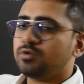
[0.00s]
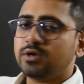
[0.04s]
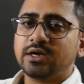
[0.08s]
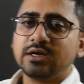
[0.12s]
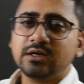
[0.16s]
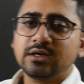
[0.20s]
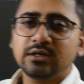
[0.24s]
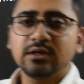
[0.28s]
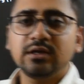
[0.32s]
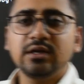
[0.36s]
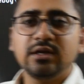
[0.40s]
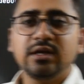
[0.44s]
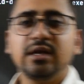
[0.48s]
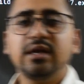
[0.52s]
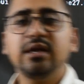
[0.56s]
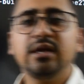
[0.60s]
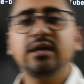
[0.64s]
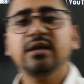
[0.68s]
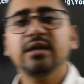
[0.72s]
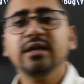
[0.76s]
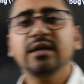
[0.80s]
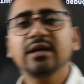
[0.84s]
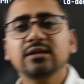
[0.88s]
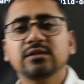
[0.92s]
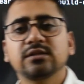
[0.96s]
at
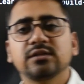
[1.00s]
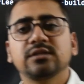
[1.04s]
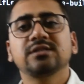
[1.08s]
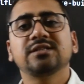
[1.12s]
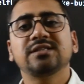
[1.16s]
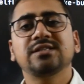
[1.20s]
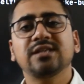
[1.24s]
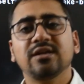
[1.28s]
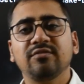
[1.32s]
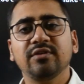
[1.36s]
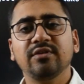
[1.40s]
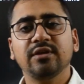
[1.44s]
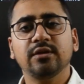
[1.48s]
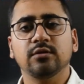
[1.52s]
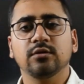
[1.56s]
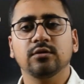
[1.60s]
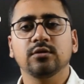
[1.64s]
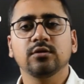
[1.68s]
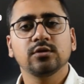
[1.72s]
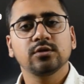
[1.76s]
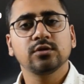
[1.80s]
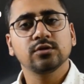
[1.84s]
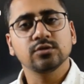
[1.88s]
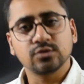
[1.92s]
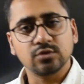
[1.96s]
index 7.
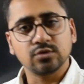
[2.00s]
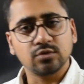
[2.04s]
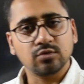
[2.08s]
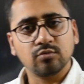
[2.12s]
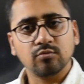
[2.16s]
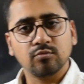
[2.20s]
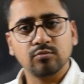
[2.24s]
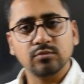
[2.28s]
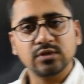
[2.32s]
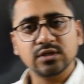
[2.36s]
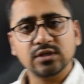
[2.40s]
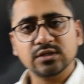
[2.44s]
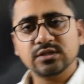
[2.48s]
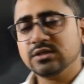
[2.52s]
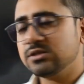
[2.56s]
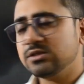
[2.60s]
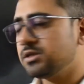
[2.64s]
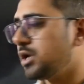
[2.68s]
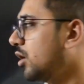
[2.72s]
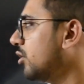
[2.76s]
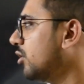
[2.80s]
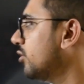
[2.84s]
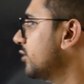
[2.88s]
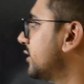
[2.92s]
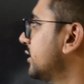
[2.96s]
So this is
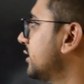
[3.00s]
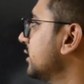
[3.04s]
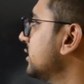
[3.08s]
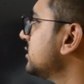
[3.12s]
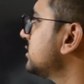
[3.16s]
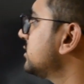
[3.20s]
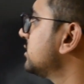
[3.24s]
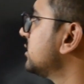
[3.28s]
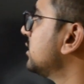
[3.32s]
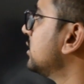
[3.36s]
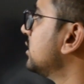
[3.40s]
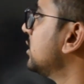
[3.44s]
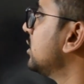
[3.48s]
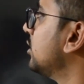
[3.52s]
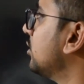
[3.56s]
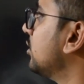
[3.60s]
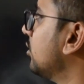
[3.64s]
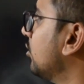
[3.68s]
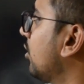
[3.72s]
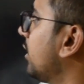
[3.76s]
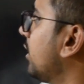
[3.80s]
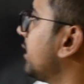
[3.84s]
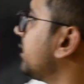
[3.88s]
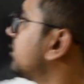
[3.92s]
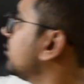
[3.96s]
how it is
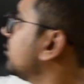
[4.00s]
going